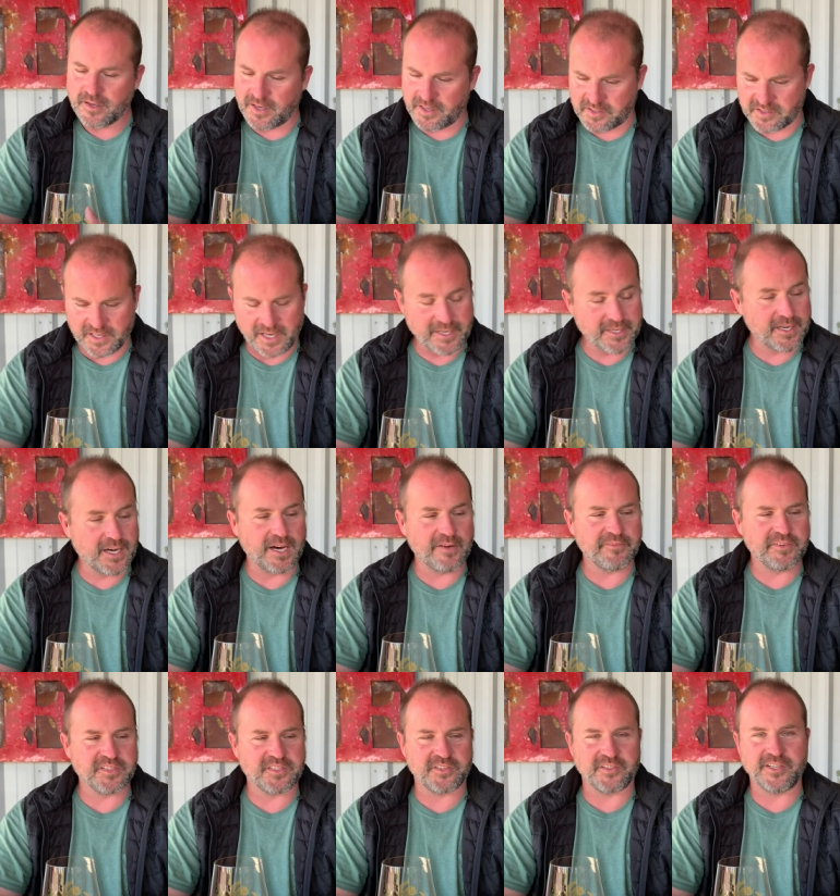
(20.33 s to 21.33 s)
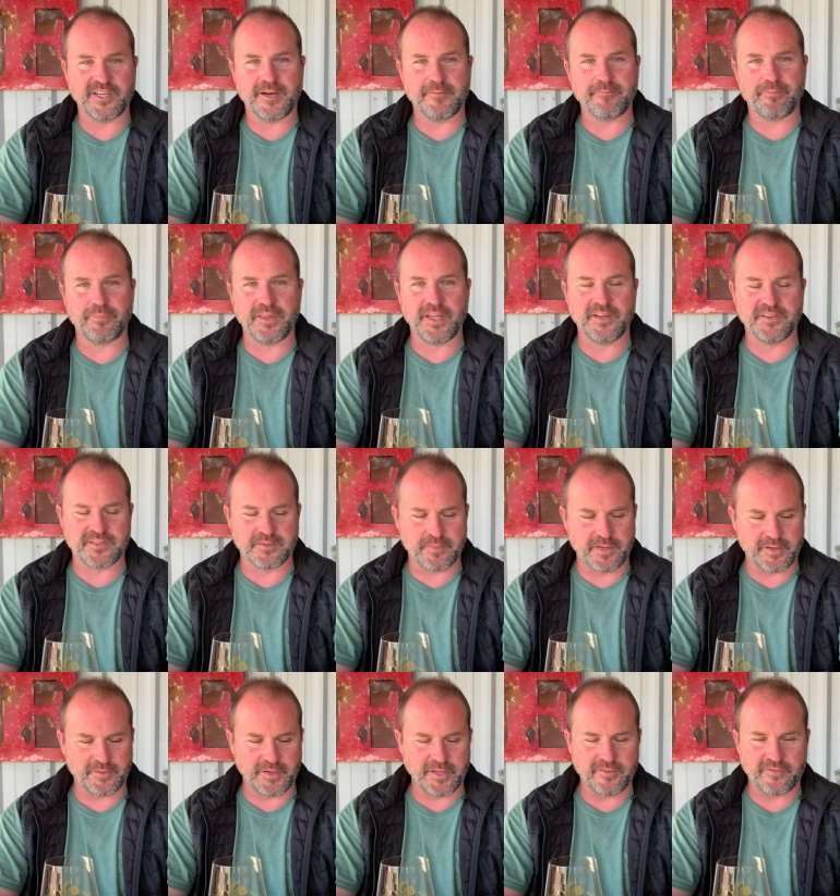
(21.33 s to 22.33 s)
a site obviously I'm
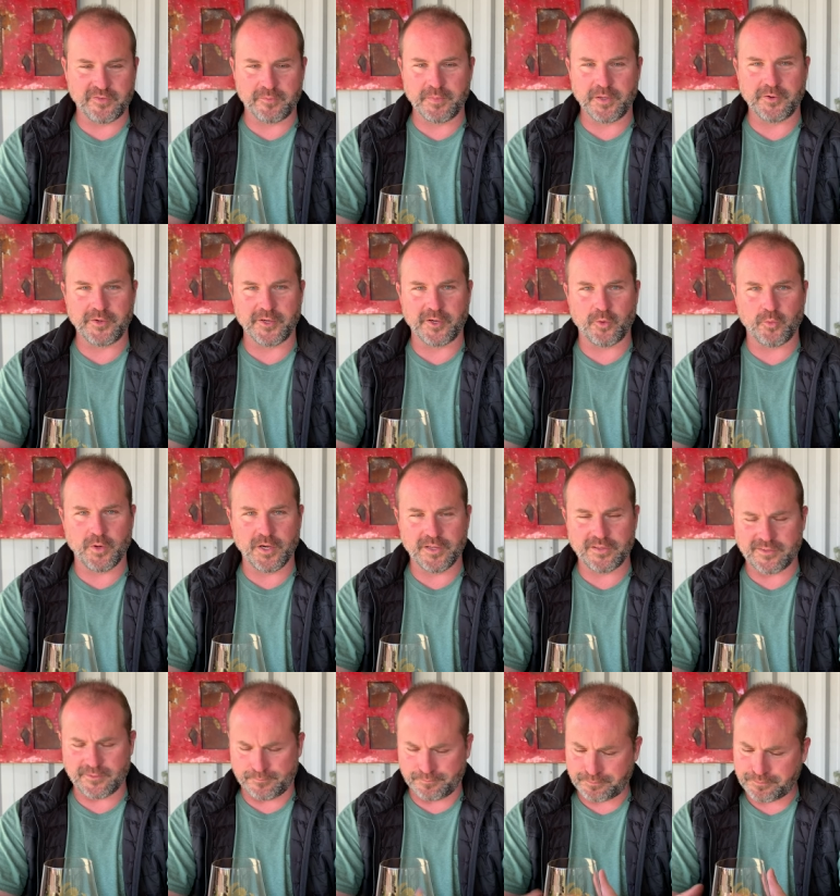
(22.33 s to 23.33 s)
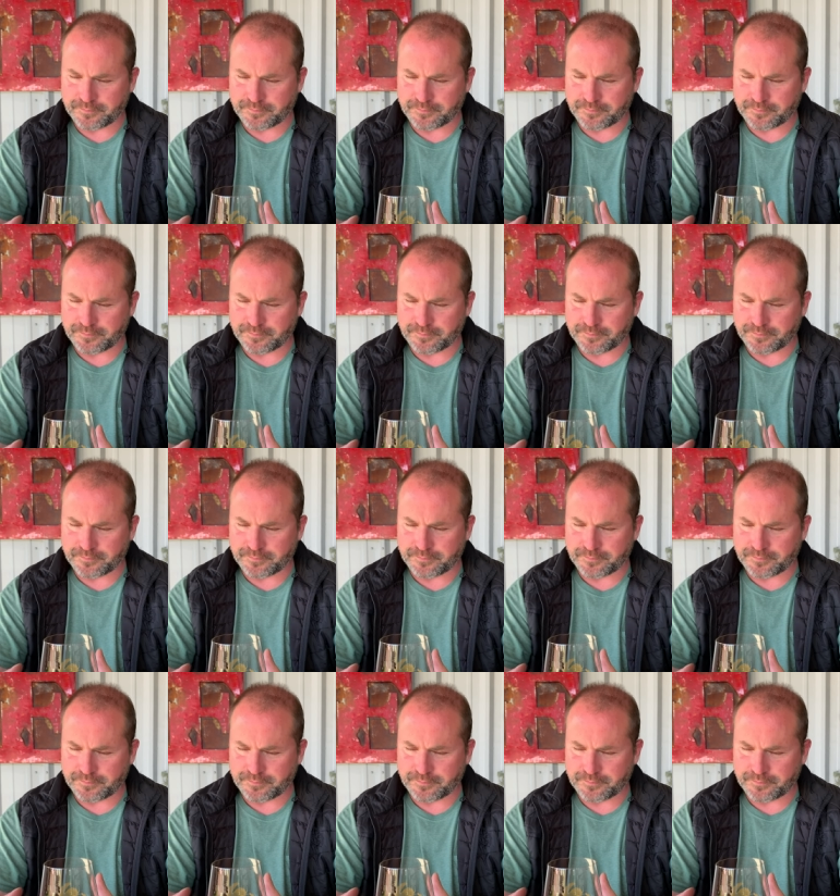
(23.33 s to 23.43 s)
intimately familiar with,